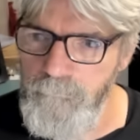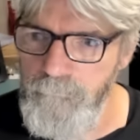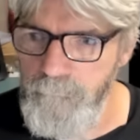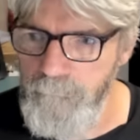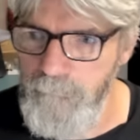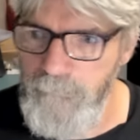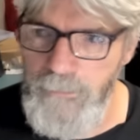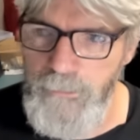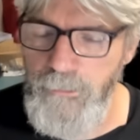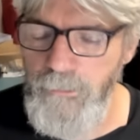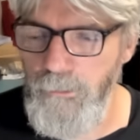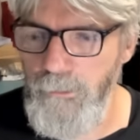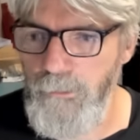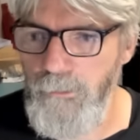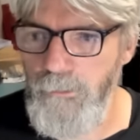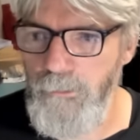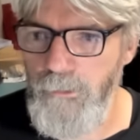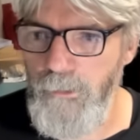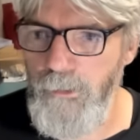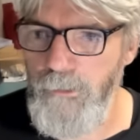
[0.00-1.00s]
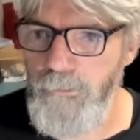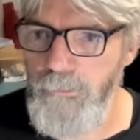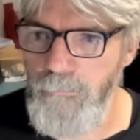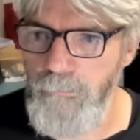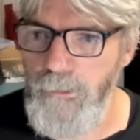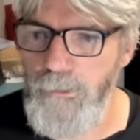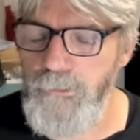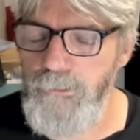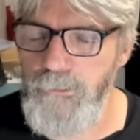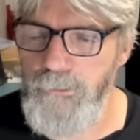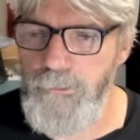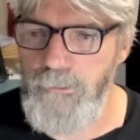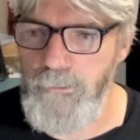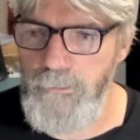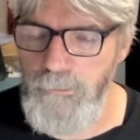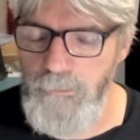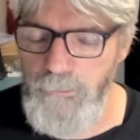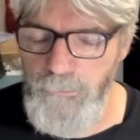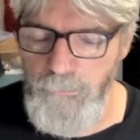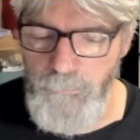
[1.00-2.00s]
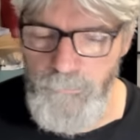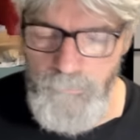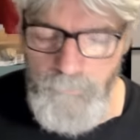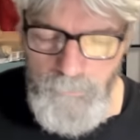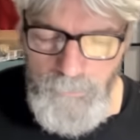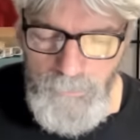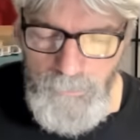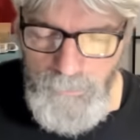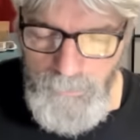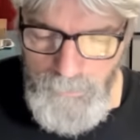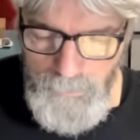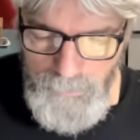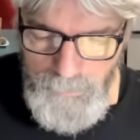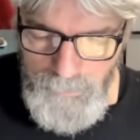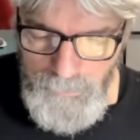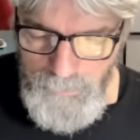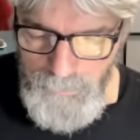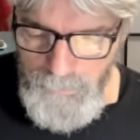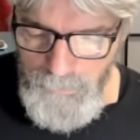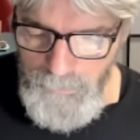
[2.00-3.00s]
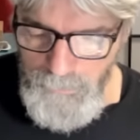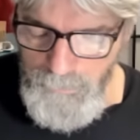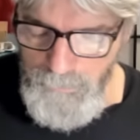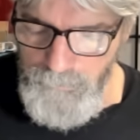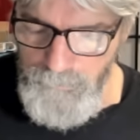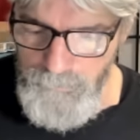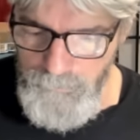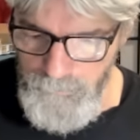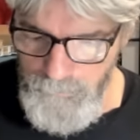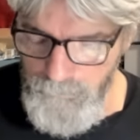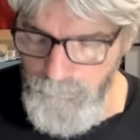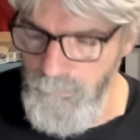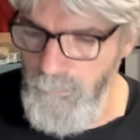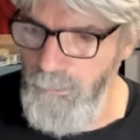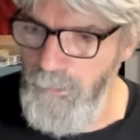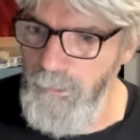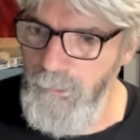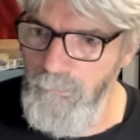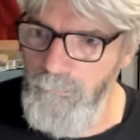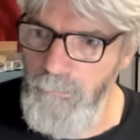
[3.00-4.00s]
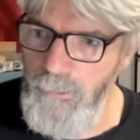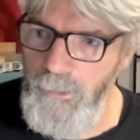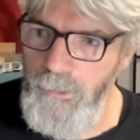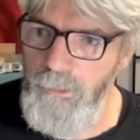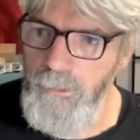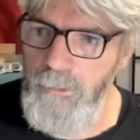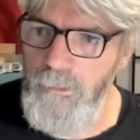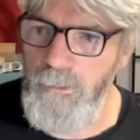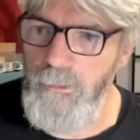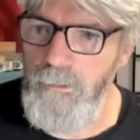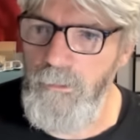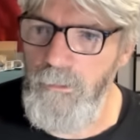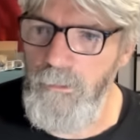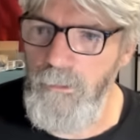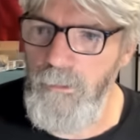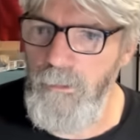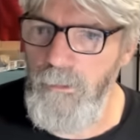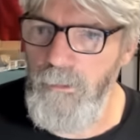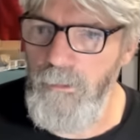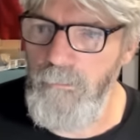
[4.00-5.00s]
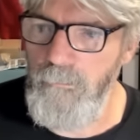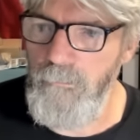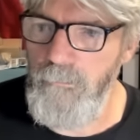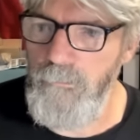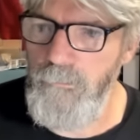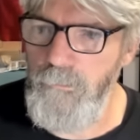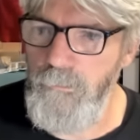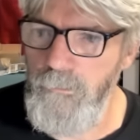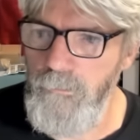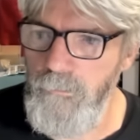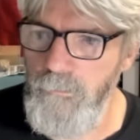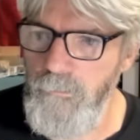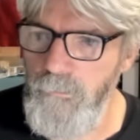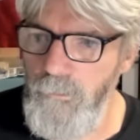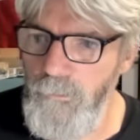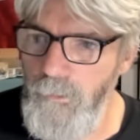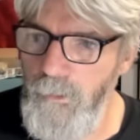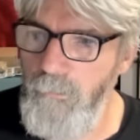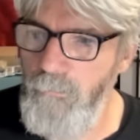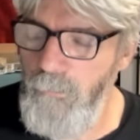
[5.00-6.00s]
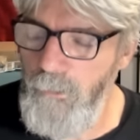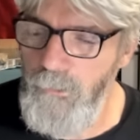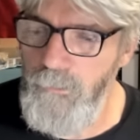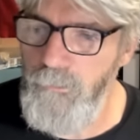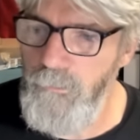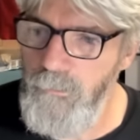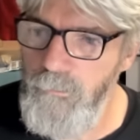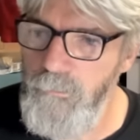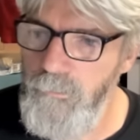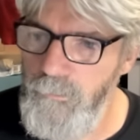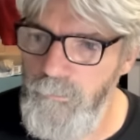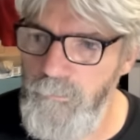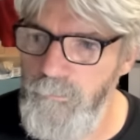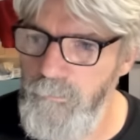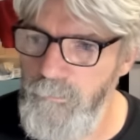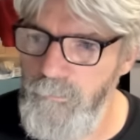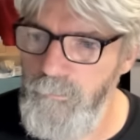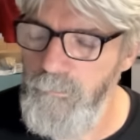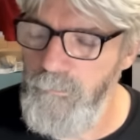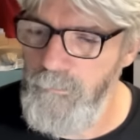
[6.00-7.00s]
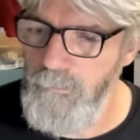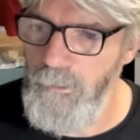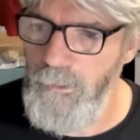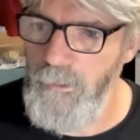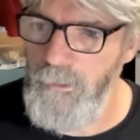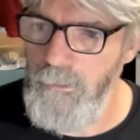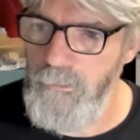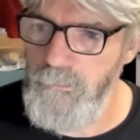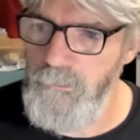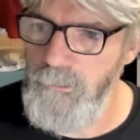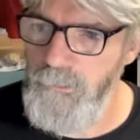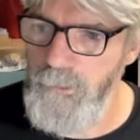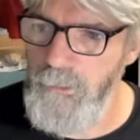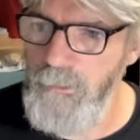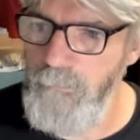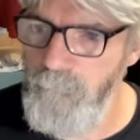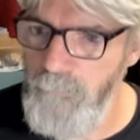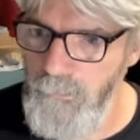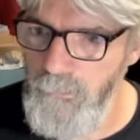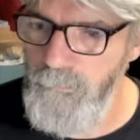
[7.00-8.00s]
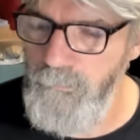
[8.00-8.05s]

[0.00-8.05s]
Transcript: leaning on that direction at least. So anyway, um, so they went to uh, Geneva,